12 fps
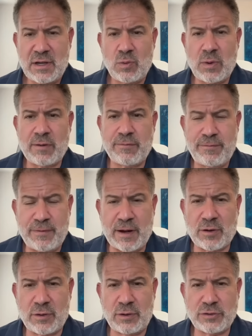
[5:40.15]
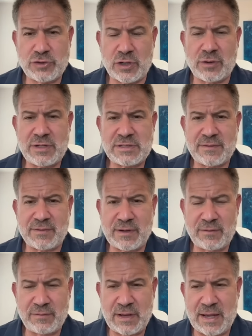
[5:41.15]
where federal juries
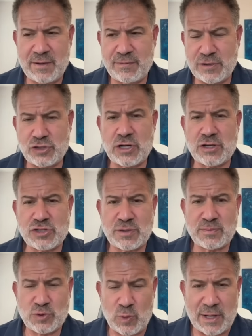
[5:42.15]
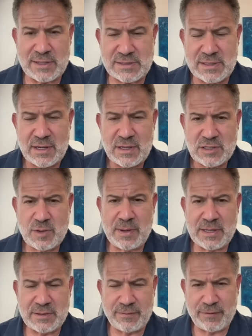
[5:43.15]
have adjudged him twice to
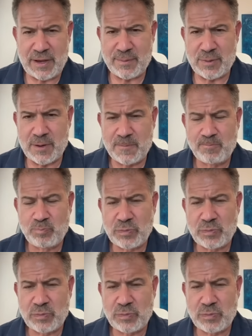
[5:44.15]
be a defamer